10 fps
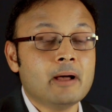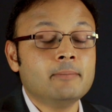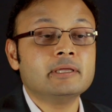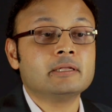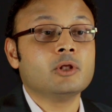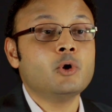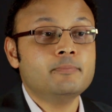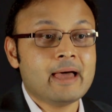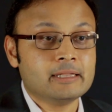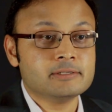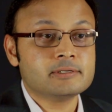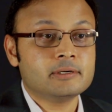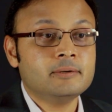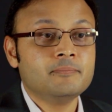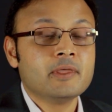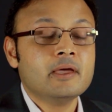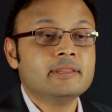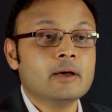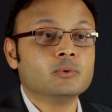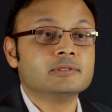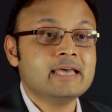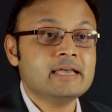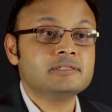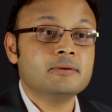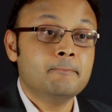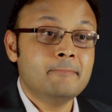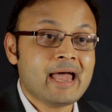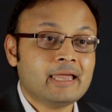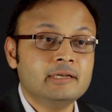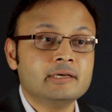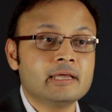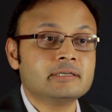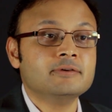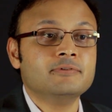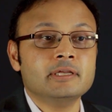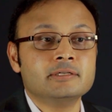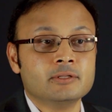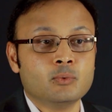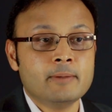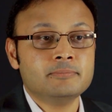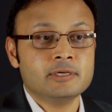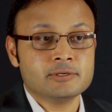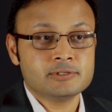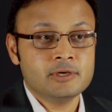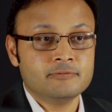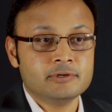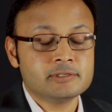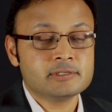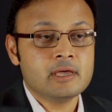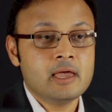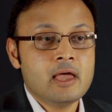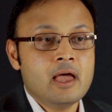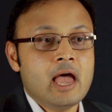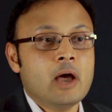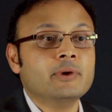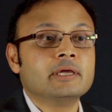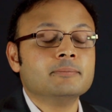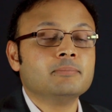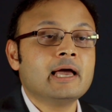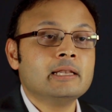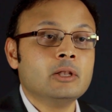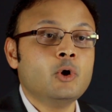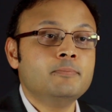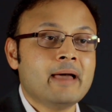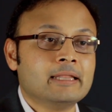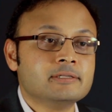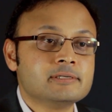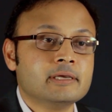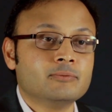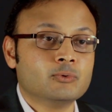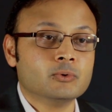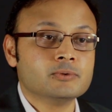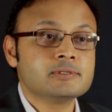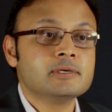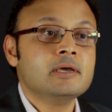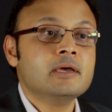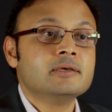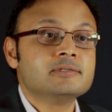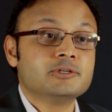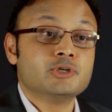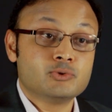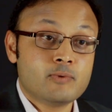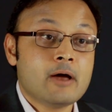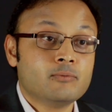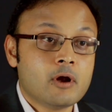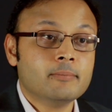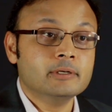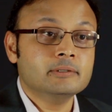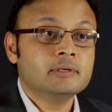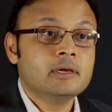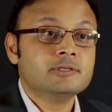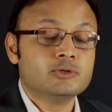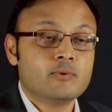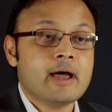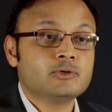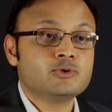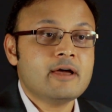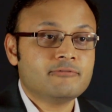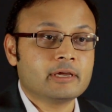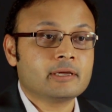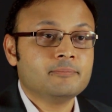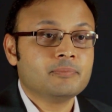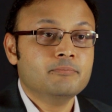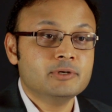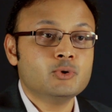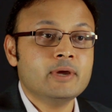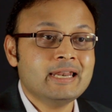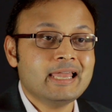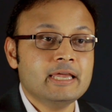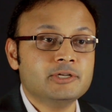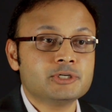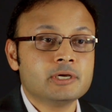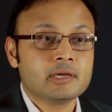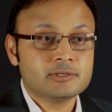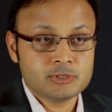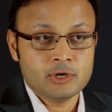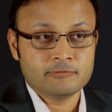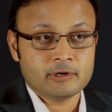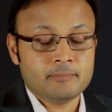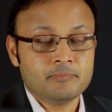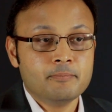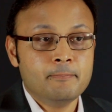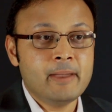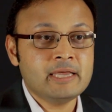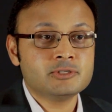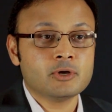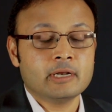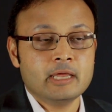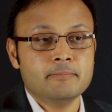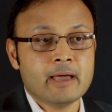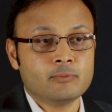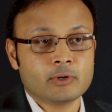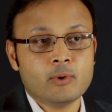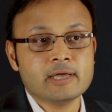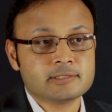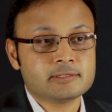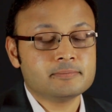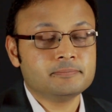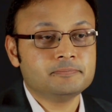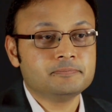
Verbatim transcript: public load balancer that will test backend connectivity to the web tier servers, and we can apply load balancing rules, such as round robin, to route traffic between each server based on inbound requests.